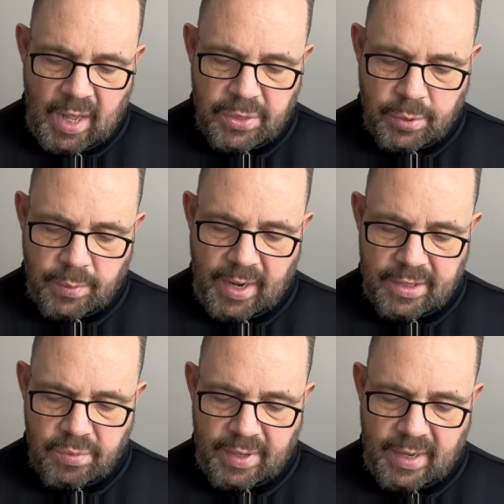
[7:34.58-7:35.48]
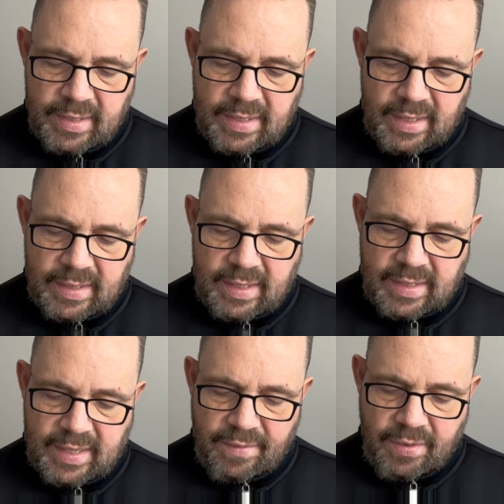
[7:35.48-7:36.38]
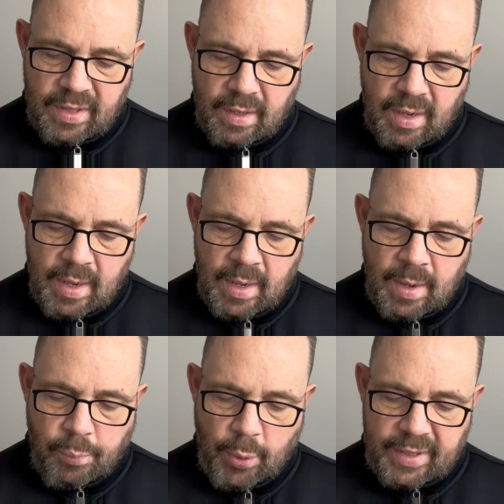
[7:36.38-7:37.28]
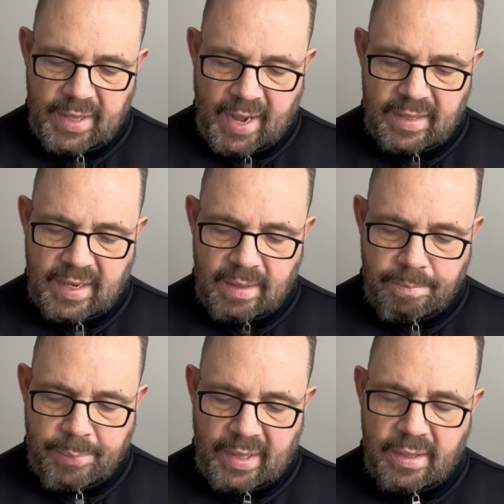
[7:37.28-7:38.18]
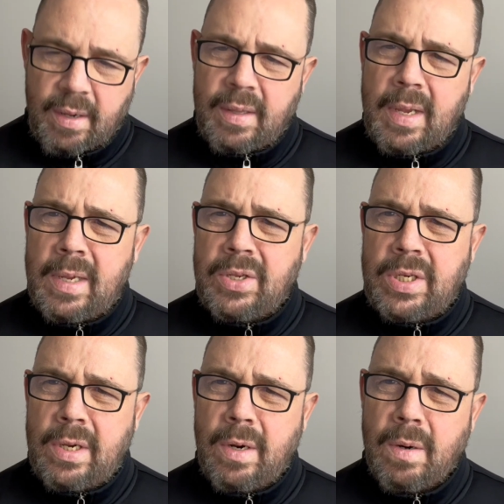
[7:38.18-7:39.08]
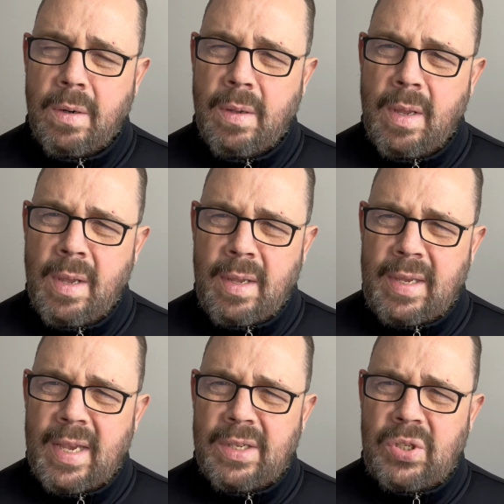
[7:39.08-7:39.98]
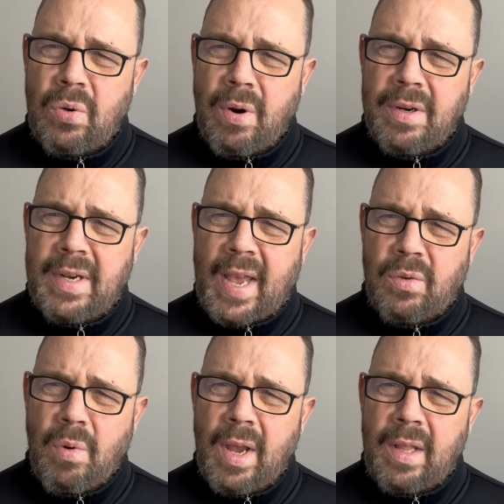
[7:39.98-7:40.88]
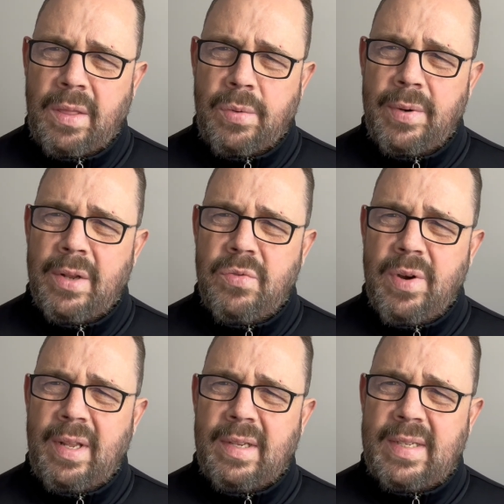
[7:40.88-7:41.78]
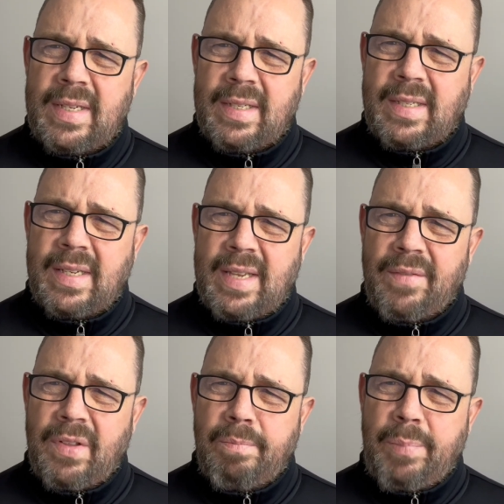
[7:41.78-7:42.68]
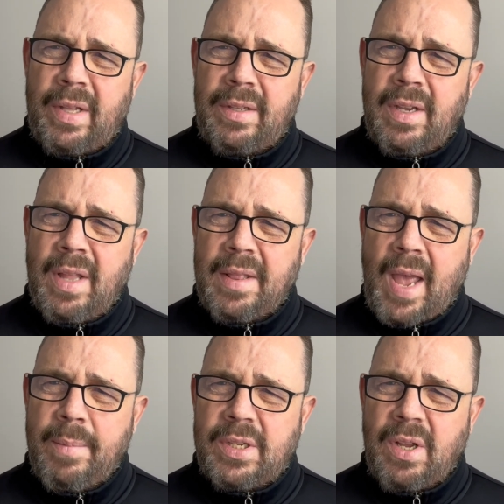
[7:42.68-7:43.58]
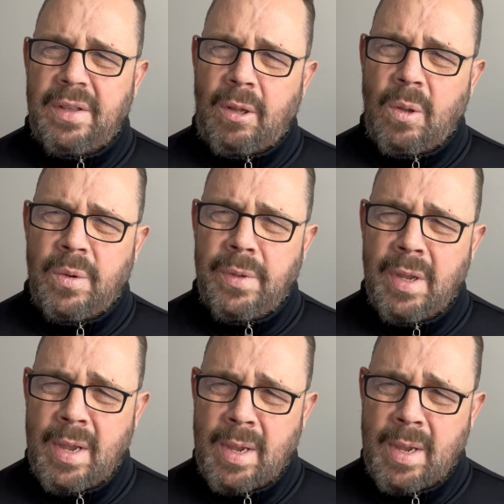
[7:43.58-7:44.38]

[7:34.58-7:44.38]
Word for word: three hundred sixty-seven point one nine billion dollars each year. Yes, you heard that right, three hundred sixty-seven billion dollars on Amazon alone.